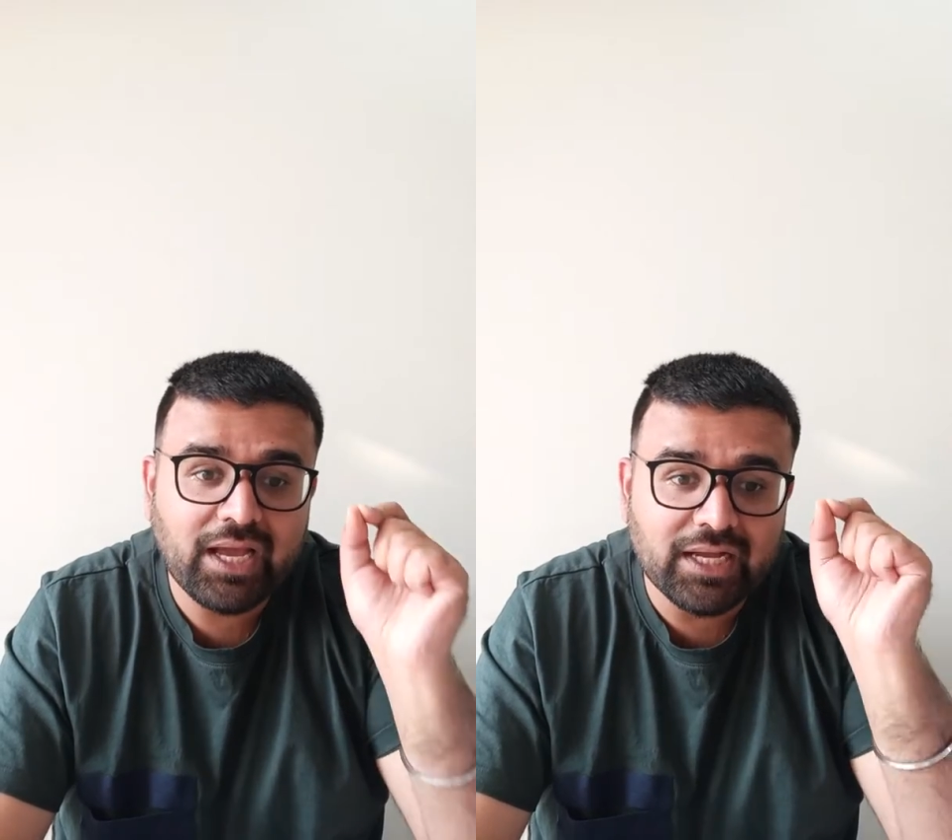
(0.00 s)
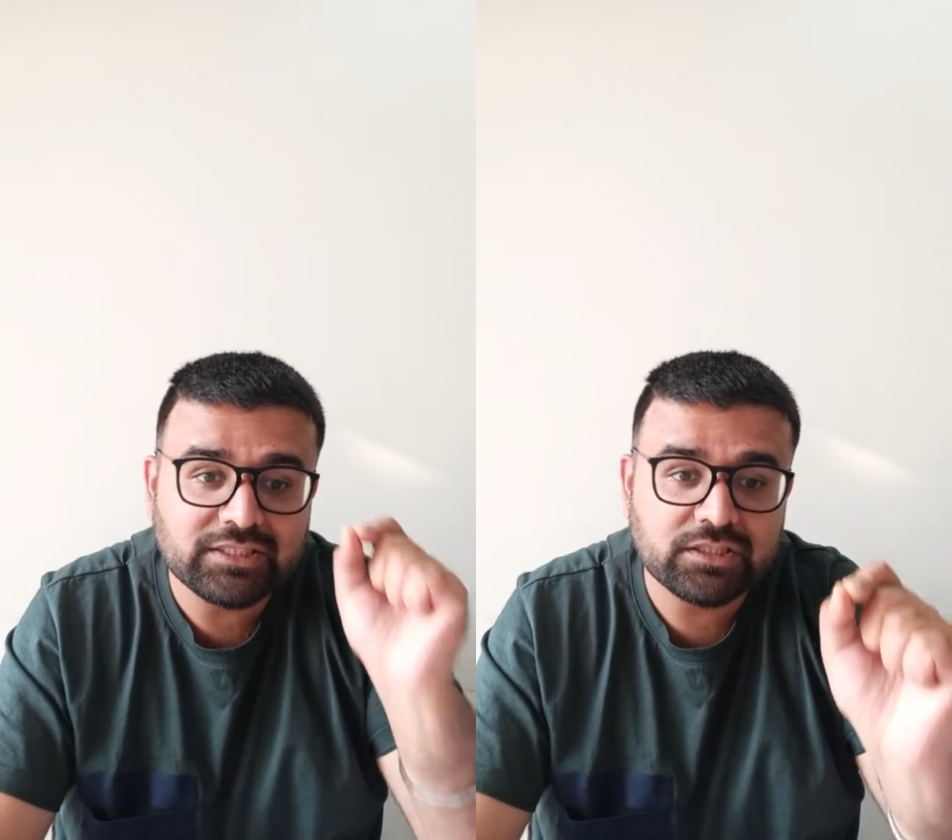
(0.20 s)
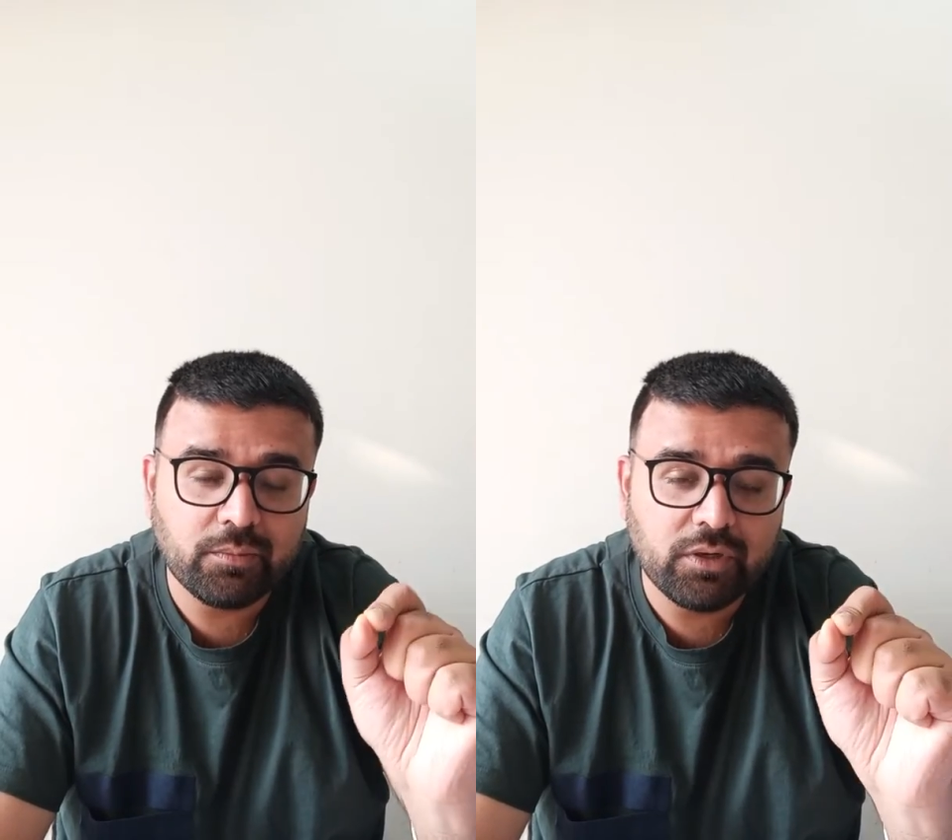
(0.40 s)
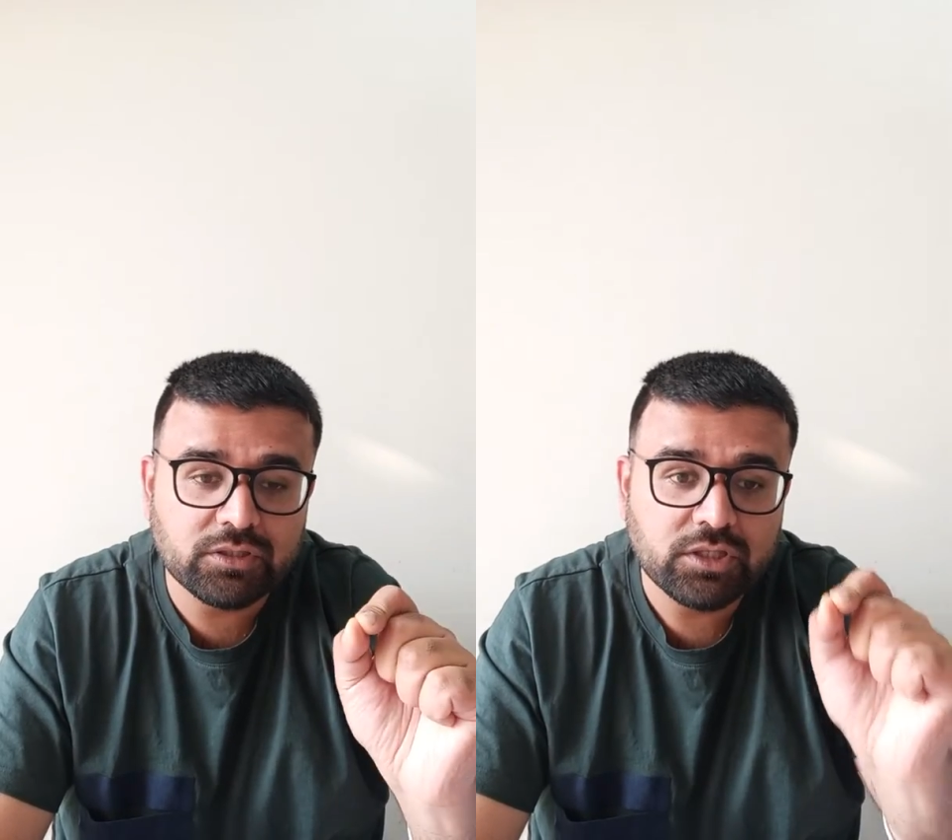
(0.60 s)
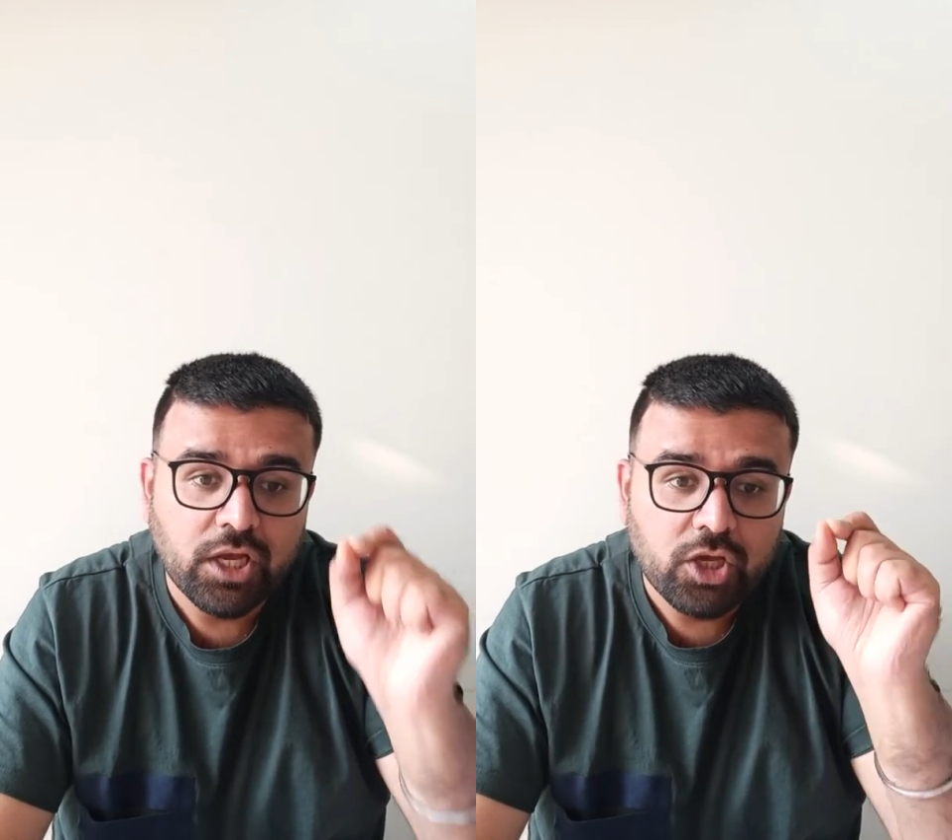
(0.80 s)
customers
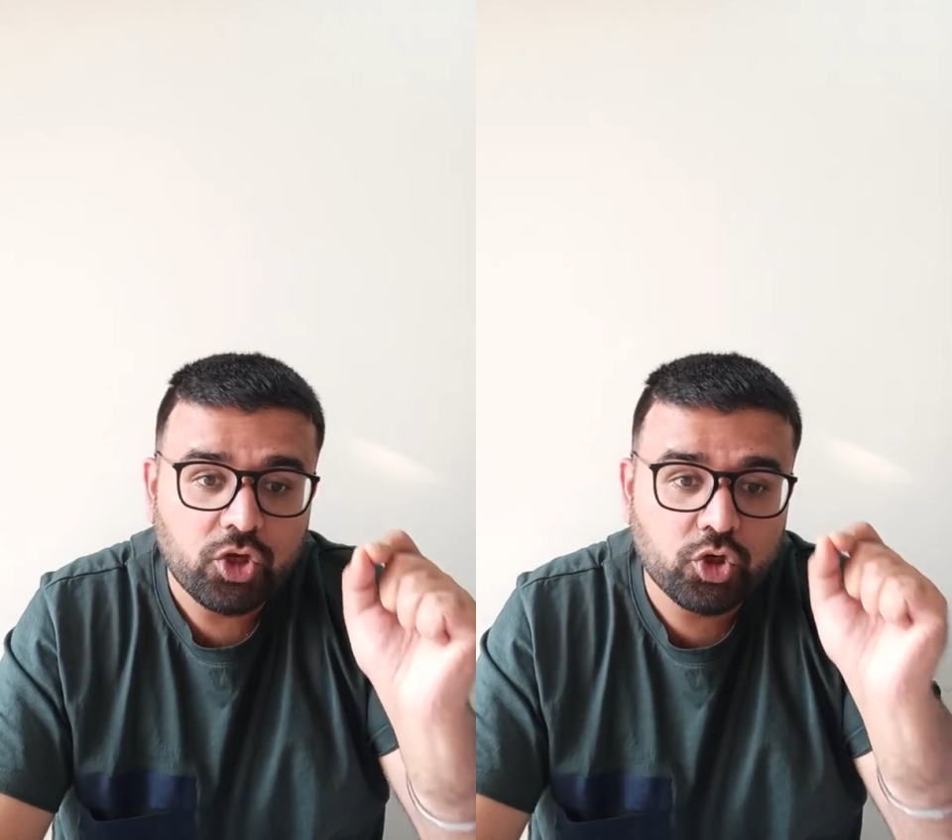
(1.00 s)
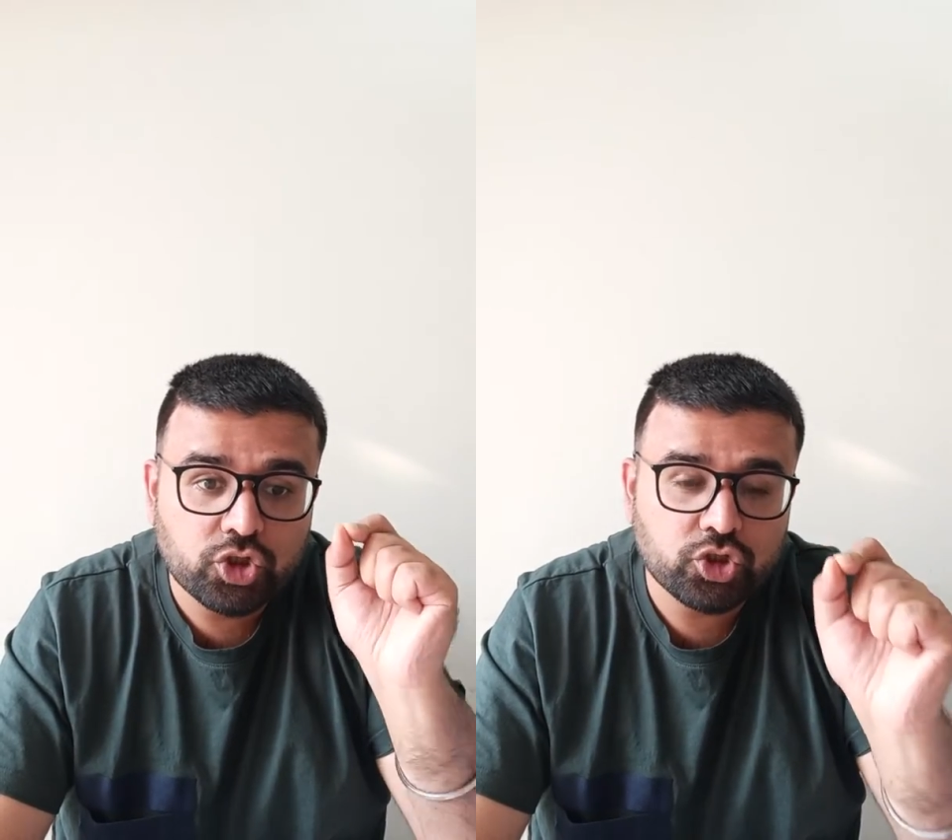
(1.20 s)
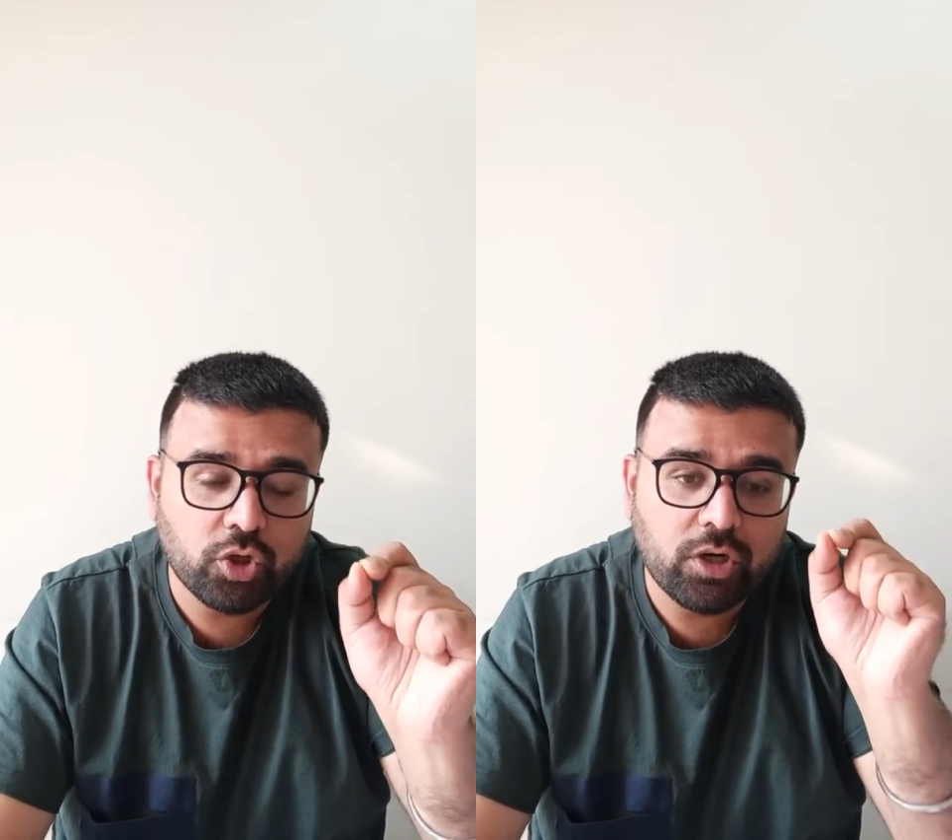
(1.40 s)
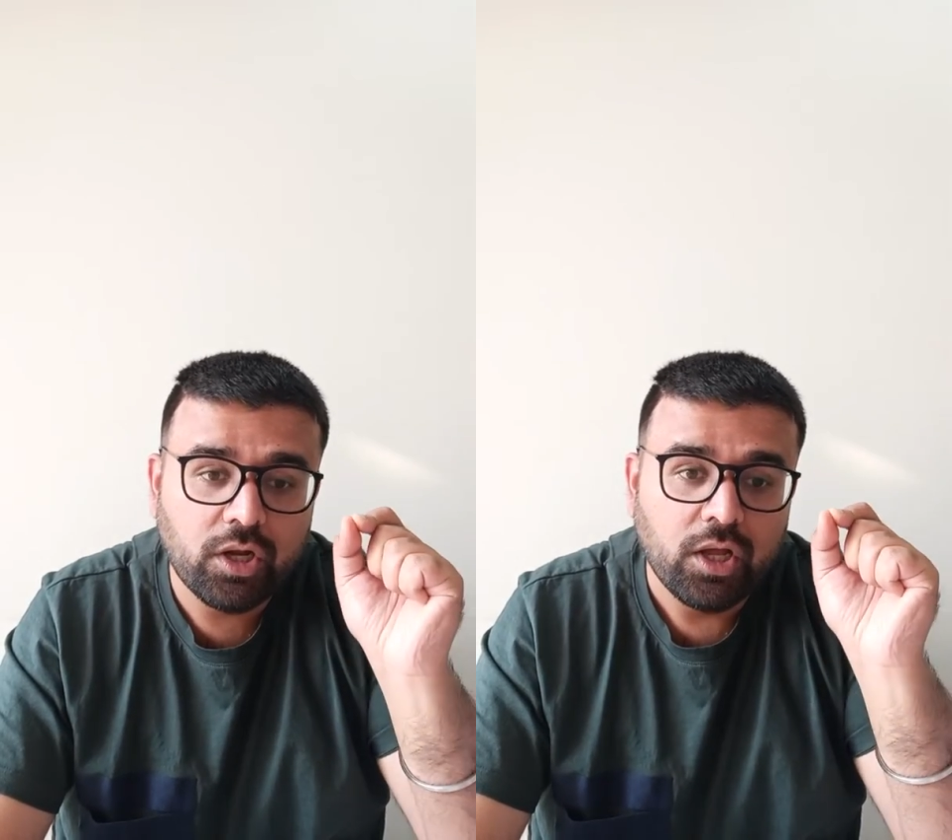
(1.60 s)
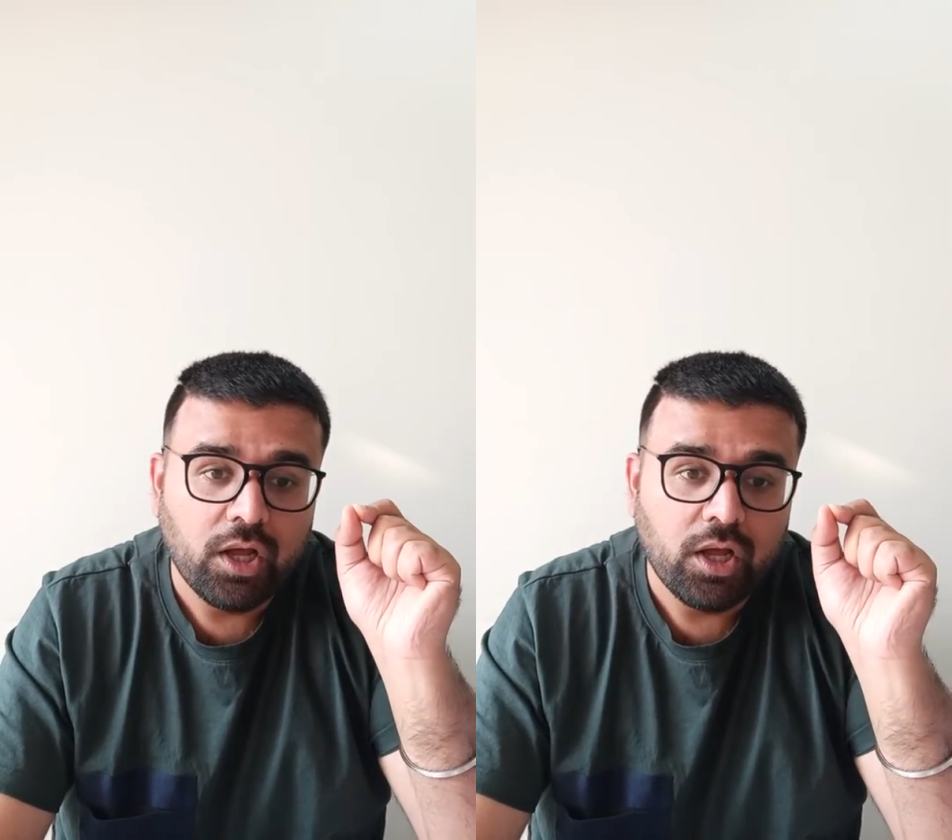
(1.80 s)
you should